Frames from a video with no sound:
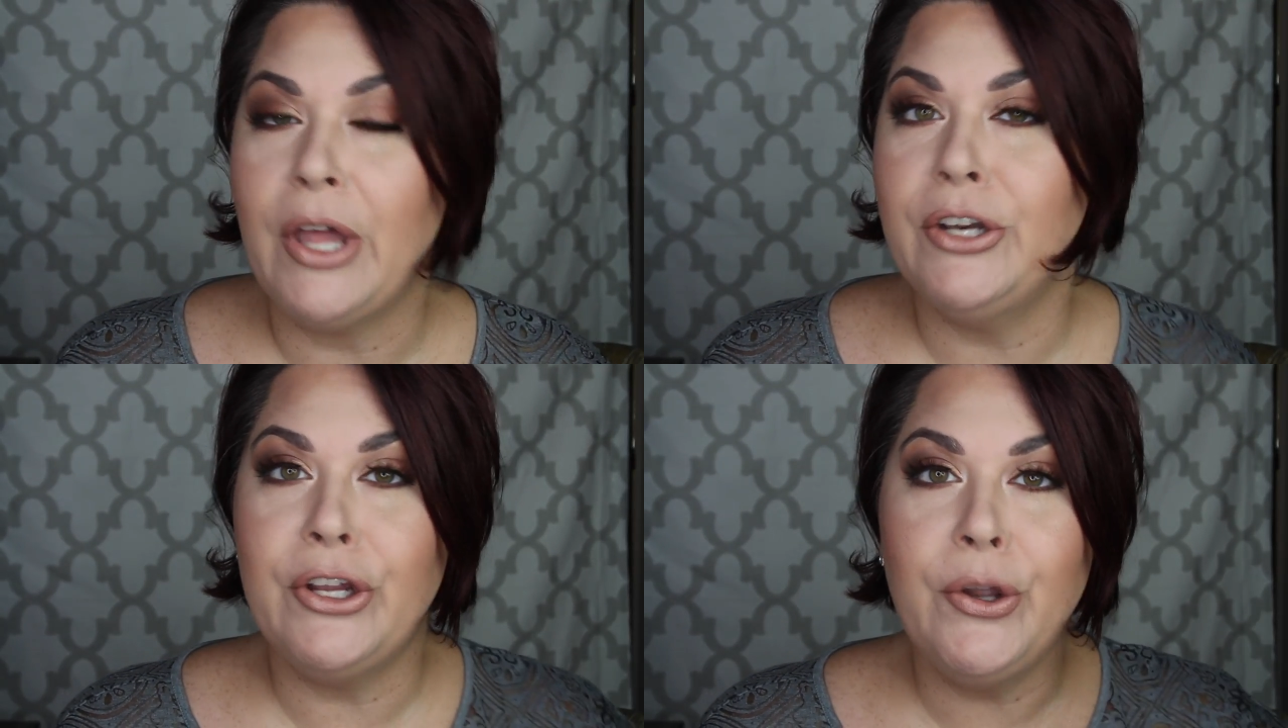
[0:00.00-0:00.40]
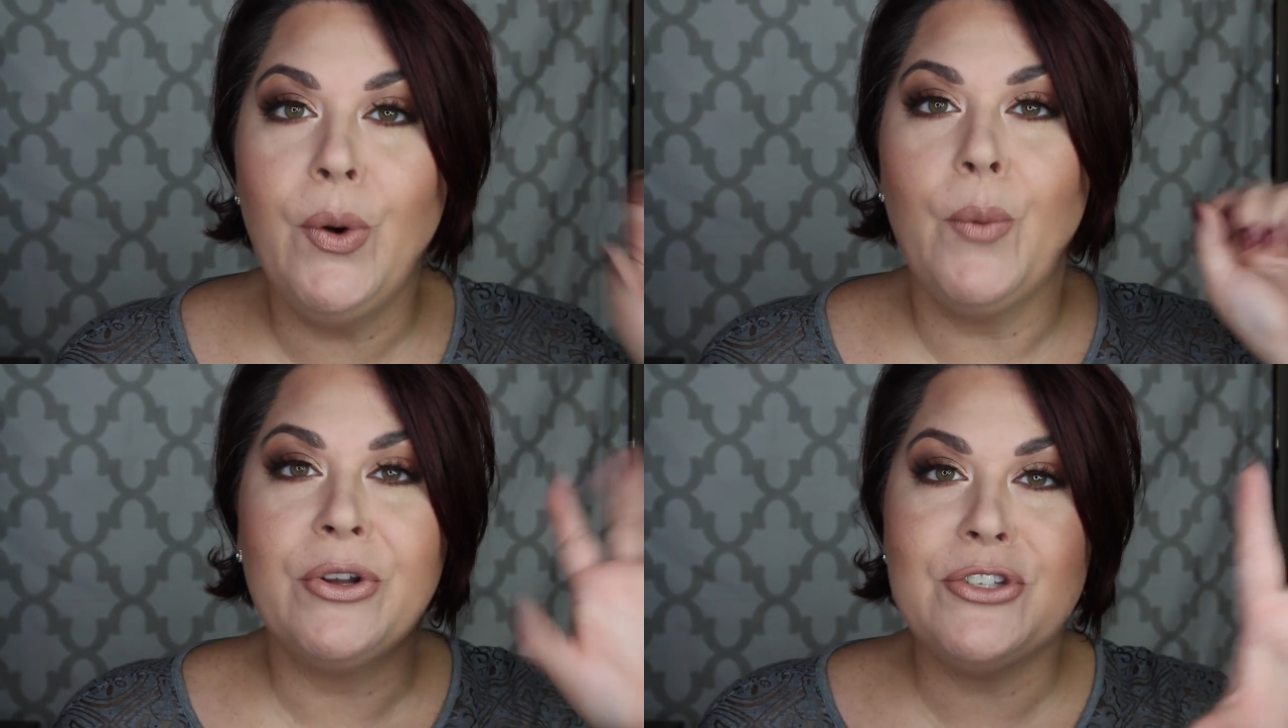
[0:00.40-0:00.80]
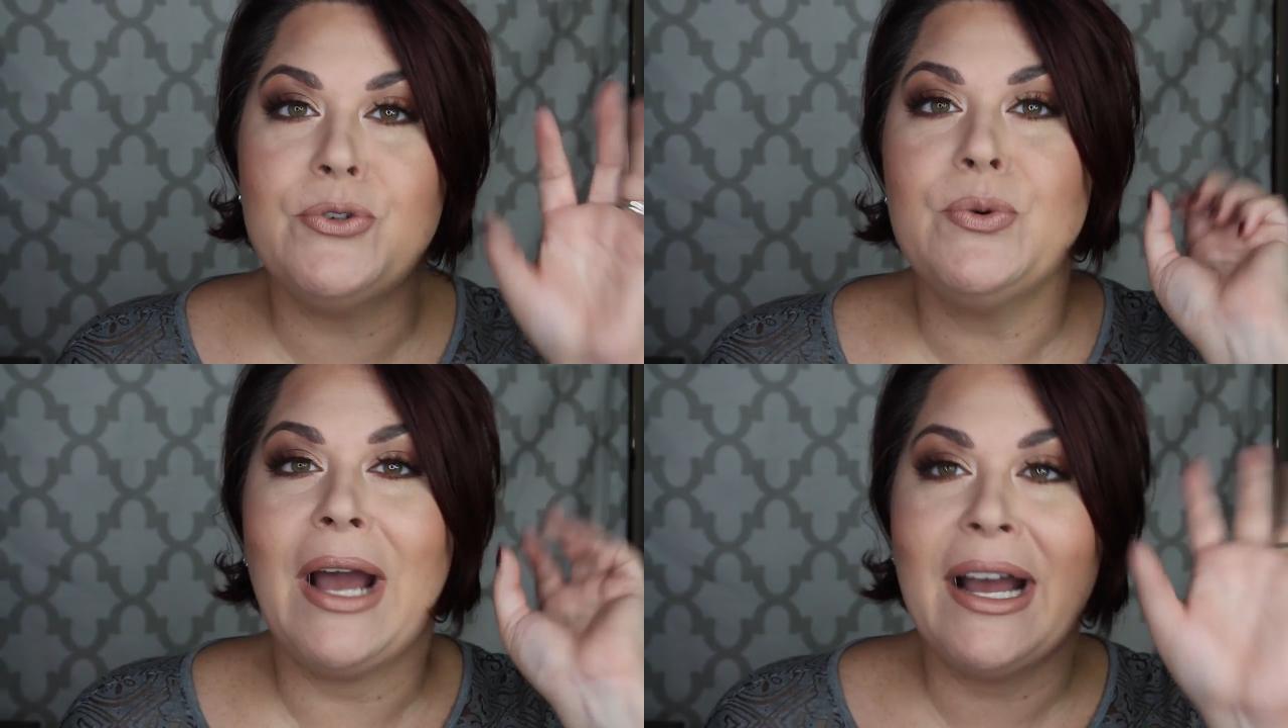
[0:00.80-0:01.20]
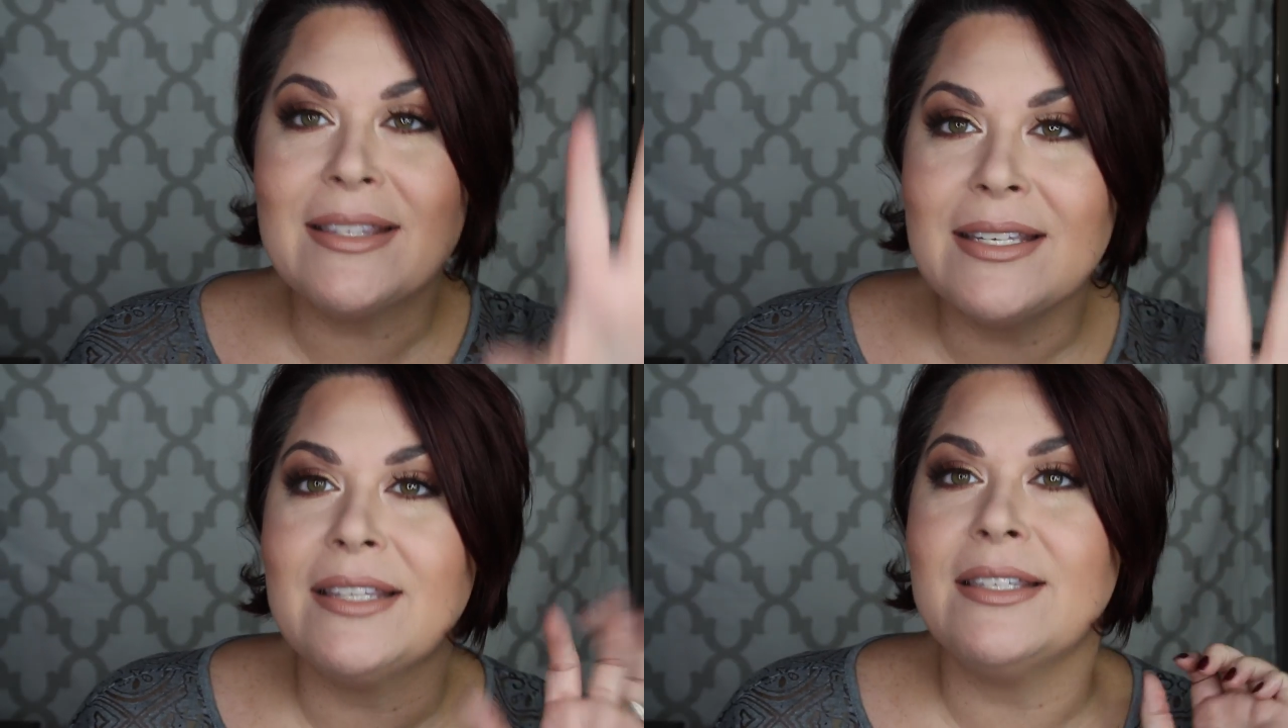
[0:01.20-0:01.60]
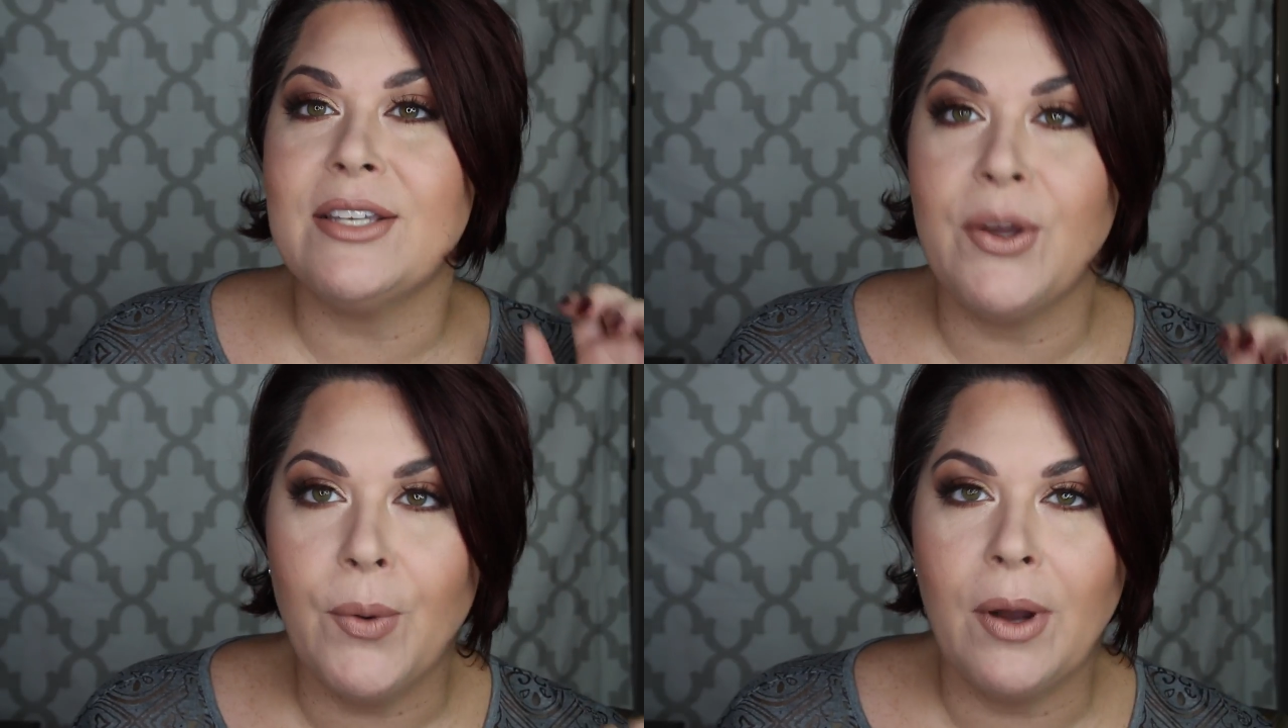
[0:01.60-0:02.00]
Do what you got to
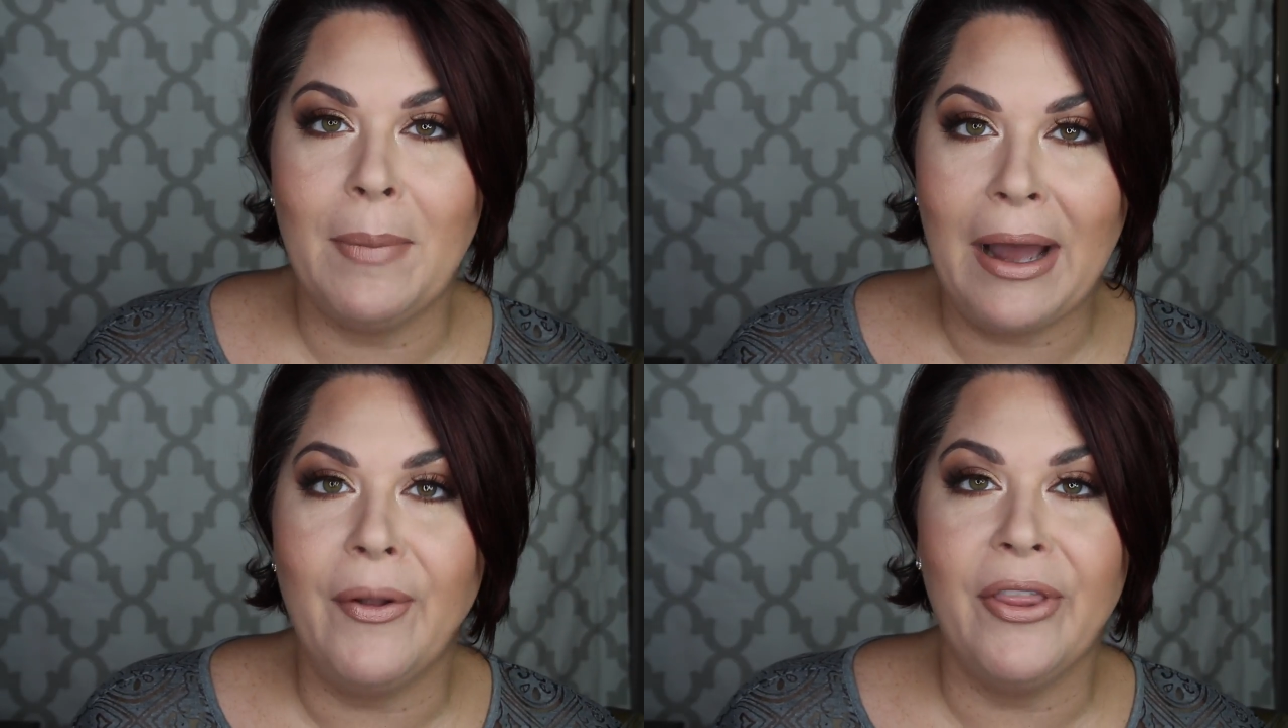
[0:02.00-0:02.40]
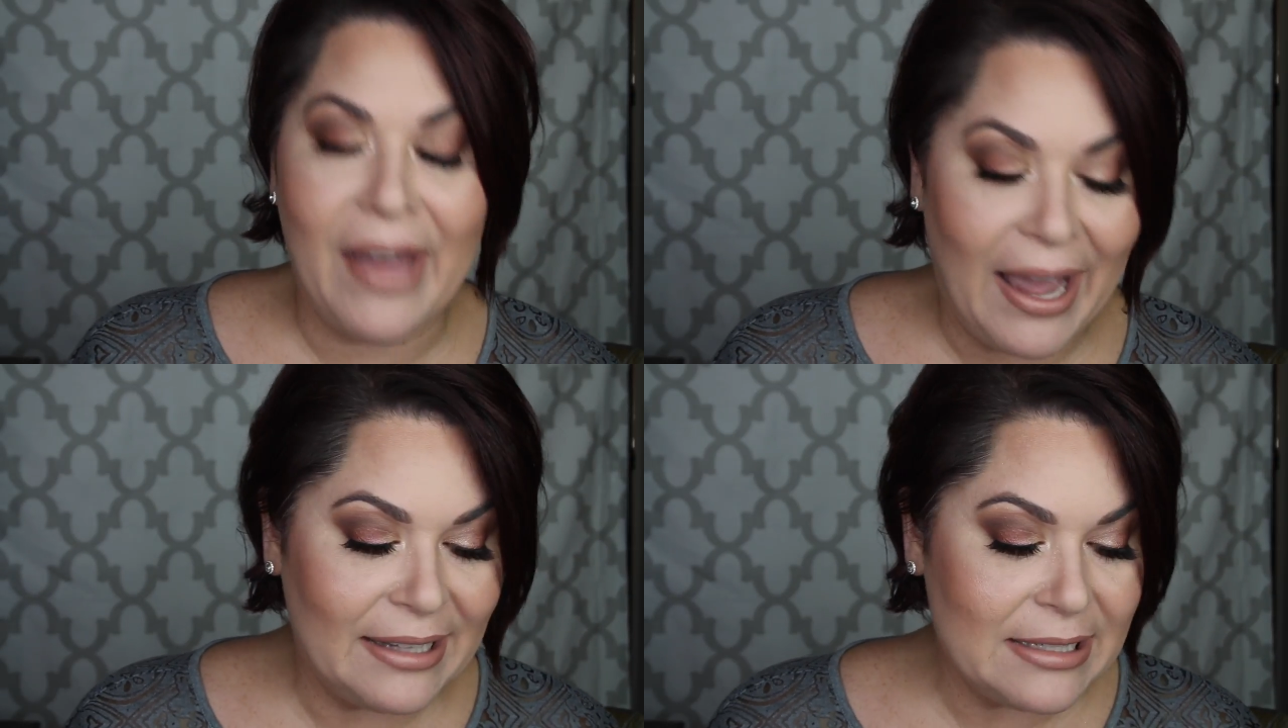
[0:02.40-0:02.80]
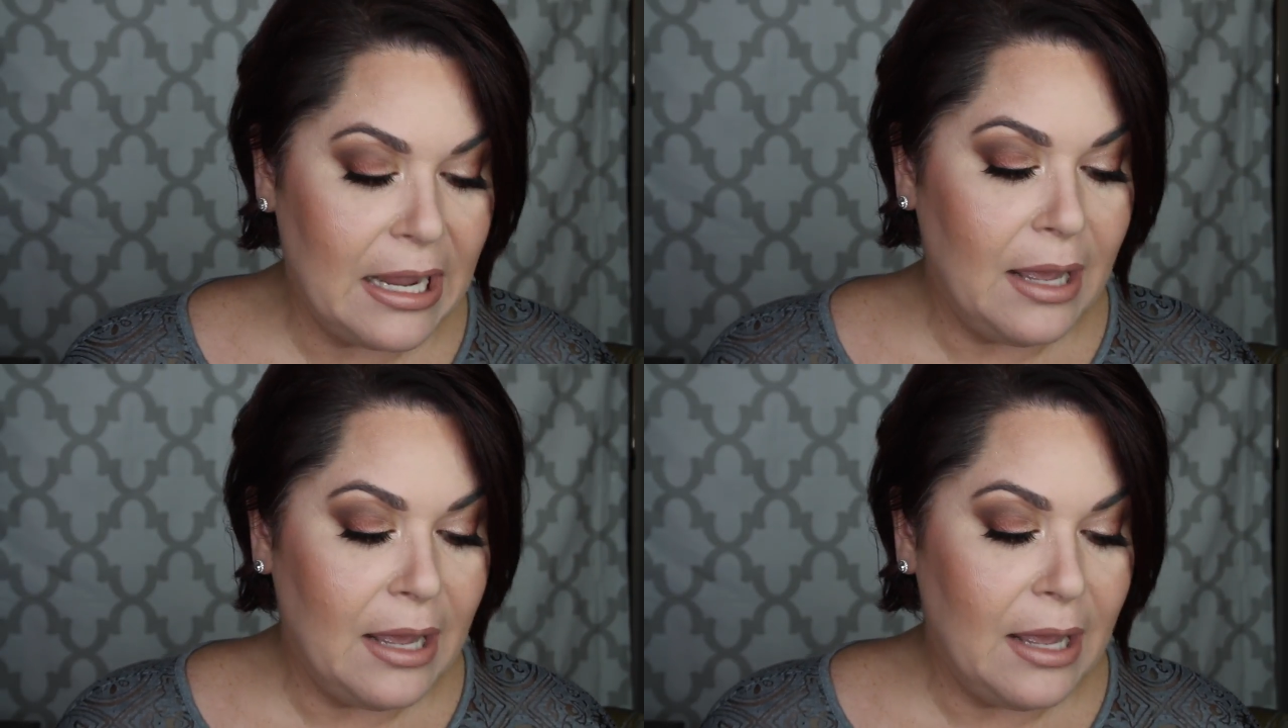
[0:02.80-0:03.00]
do about that.